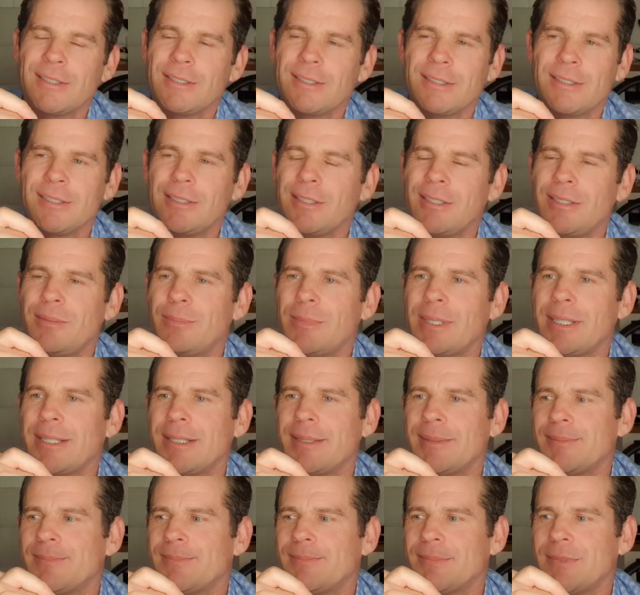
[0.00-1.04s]
oh man,
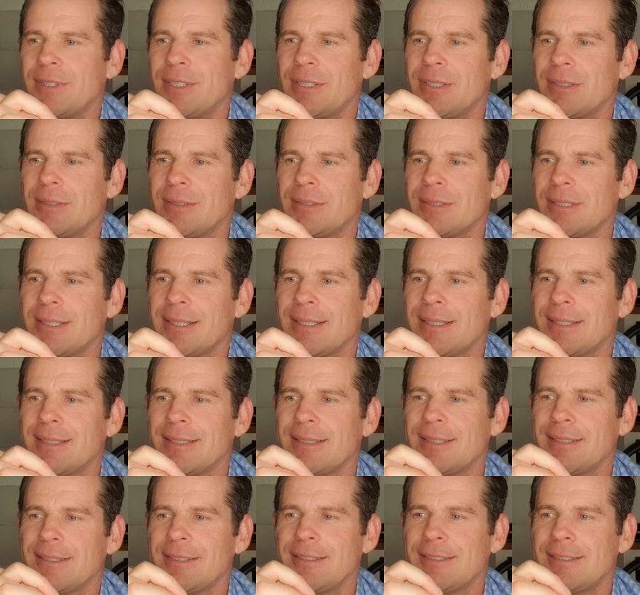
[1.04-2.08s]
and
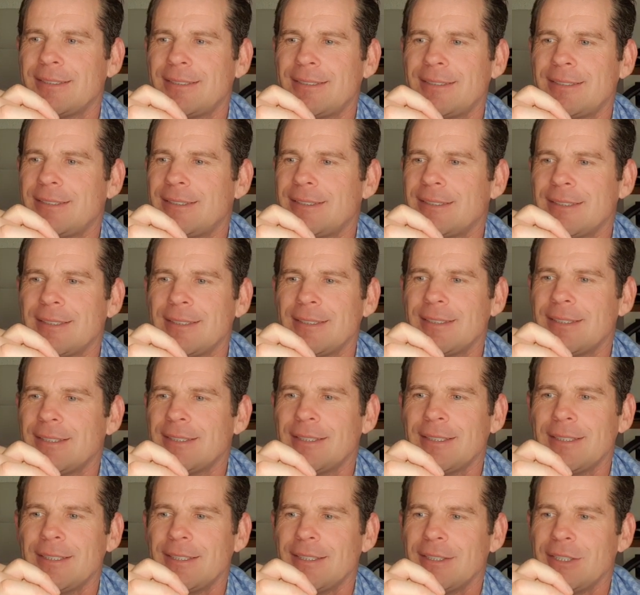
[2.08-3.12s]

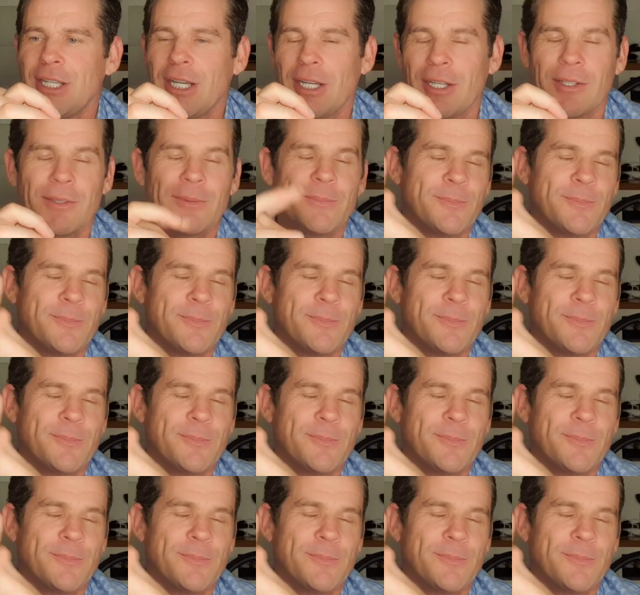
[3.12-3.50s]
yeah.